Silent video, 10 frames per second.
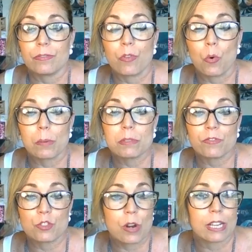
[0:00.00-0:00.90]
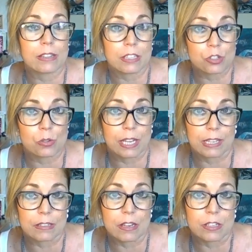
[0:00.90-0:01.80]
forms of training that you
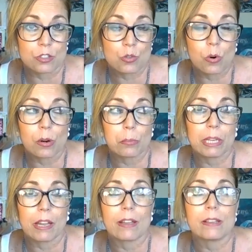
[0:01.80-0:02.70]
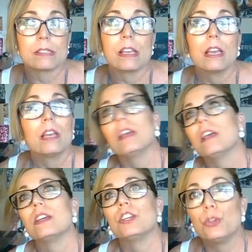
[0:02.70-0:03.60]
can endure, because
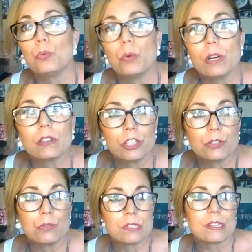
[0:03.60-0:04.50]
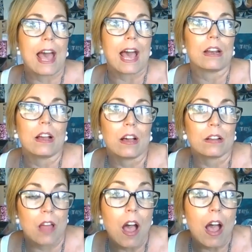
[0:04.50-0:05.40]
you will use that
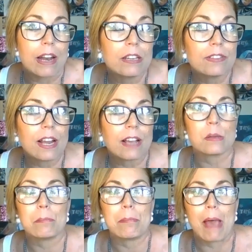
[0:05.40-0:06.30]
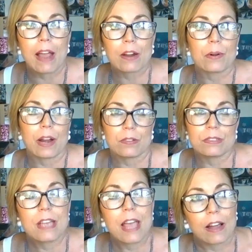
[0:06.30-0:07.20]
a lot. Even as a
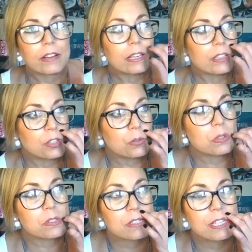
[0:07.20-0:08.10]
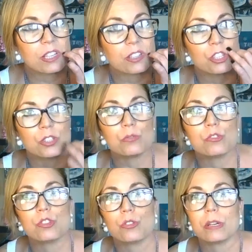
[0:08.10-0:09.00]
background talent, you will still
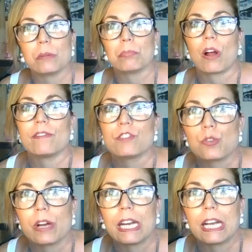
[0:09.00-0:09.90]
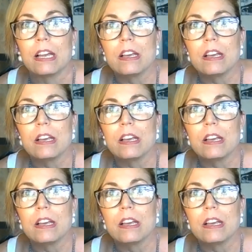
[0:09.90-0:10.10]
use your improv training.